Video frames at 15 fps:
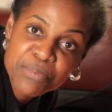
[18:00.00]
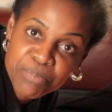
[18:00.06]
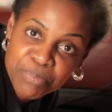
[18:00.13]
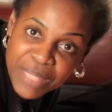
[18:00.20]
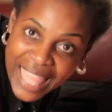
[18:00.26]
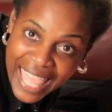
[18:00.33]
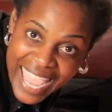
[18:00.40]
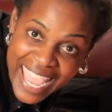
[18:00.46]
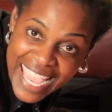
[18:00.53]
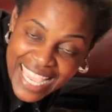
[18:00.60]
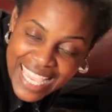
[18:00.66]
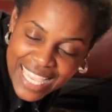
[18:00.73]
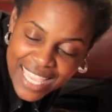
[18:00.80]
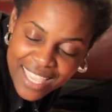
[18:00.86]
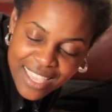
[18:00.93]
plank.
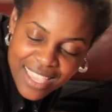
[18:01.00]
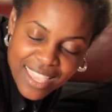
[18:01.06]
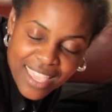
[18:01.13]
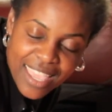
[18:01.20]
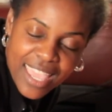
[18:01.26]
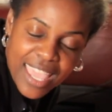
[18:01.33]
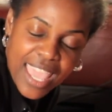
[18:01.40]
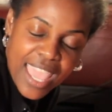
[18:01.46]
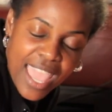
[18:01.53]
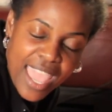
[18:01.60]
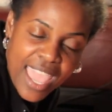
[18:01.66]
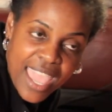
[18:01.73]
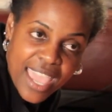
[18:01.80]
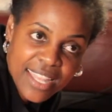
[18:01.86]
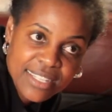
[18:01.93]

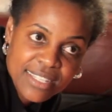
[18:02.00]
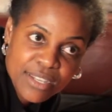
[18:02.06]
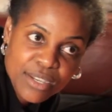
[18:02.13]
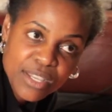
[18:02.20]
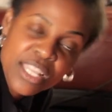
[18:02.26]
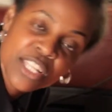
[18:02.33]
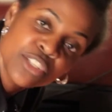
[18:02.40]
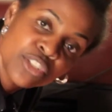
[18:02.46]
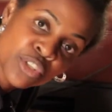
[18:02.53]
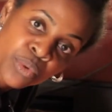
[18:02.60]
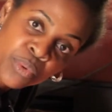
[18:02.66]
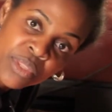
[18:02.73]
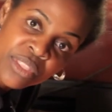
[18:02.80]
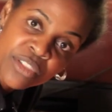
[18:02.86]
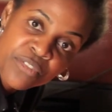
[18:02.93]
And in
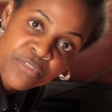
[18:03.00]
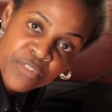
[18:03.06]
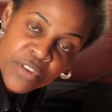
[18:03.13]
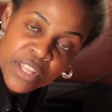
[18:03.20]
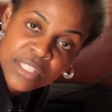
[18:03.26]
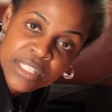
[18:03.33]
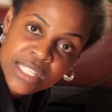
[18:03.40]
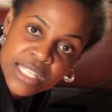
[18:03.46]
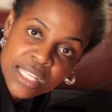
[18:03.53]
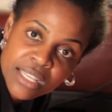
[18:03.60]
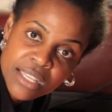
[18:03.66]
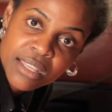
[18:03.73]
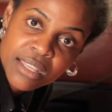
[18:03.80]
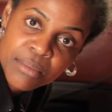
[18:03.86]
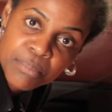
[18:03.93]
doing the front
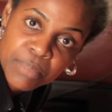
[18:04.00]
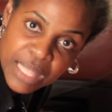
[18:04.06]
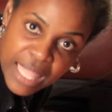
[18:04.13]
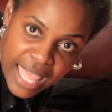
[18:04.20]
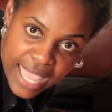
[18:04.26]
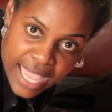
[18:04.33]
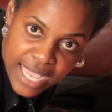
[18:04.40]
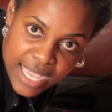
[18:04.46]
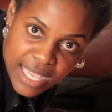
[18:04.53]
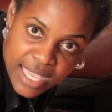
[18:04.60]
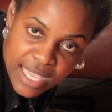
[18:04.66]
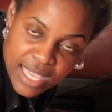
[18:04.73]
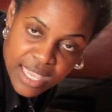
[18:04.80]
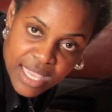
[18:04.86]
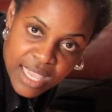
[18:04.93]
plank,
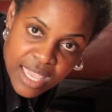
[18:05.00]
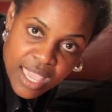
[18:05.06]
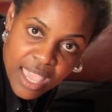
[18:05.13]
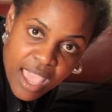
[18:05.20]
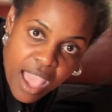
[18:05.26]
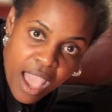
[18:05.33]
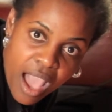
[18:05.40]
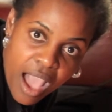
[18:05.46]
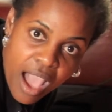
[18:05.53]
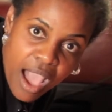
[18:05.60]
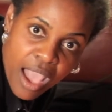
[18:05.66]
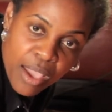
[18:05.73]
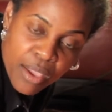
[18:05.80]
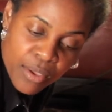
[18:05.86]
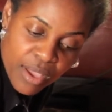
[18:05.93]

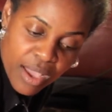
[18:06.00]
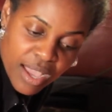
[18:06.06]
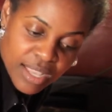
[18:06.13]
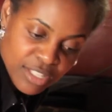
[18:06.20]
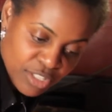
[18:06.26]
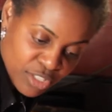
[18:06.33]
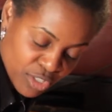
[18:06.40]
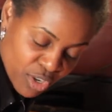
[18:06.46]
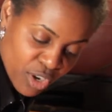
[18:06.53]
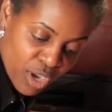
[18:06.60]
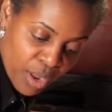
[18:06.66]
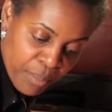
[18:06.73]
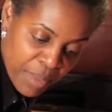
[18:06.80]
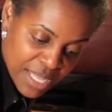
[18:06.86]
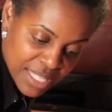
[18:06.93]
I start
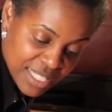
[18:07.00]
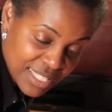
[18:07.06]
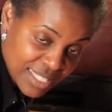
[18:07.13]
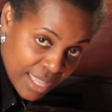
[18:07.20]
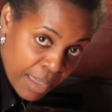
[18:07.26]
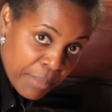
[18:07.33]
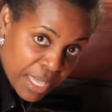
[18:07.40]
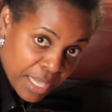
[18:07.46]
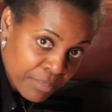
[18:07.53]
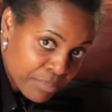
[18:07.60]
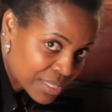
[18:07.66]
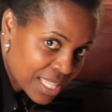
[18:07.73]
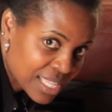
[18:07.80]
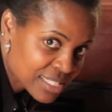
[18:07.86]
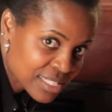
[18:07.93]
on my stomach,
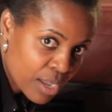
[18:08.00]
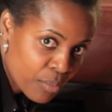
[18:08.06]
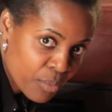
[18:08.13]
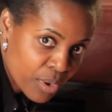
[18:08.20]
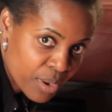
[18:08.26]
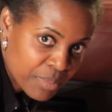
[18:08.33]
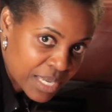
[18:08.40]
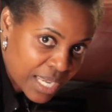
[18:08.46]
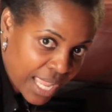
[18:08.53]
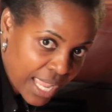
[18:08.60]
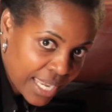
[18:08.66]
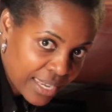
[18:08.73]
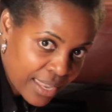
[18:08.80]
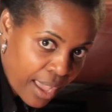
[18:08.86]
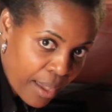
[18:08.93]
but that's not where I'm going to
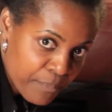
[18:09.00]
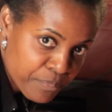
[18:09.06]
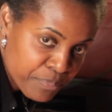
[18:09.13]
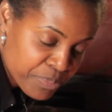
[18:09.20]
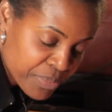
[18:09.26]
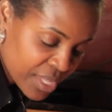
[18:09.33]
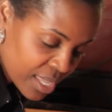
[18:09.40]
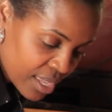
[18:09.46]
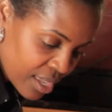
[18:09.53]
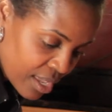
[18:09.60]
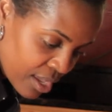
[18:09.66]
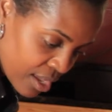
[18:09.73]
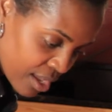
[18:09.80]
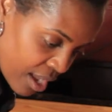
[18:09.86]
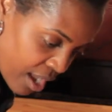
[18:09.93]
end up.
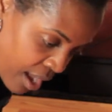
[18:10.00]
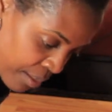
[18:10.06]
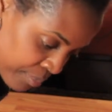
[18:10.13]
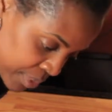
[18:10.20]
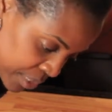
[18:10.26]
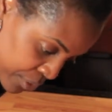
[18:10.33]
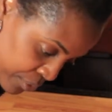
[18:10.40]
I'm going